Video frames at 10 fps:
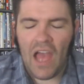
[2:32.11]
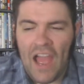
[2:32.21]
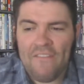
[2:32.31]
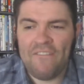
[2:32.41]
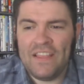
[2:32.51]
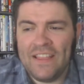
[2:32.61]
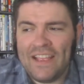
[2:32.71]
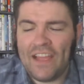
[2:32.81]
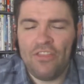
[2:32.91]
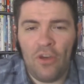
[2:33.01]
I feel like
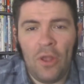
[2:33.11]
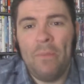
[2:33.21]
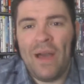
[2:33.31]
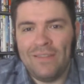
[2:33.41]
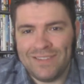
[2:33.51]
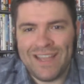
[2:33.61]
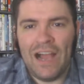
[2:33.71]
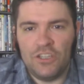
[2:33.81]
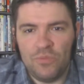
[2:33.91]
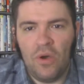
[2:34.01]
I thought about
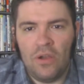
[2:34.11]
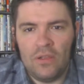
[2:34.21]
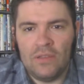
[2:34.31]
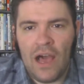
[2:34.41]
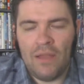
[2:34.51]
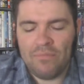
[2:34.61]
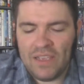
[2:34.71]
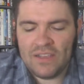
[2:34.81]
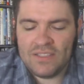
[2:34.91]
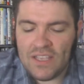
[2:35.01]
dodgeball a lot
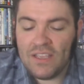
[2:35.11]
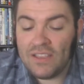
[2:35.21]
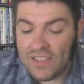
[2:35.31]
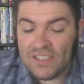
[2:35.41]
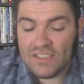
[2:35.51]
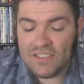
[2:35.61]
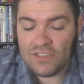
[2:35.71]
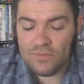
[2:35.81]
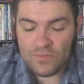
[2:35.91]
because th- this is a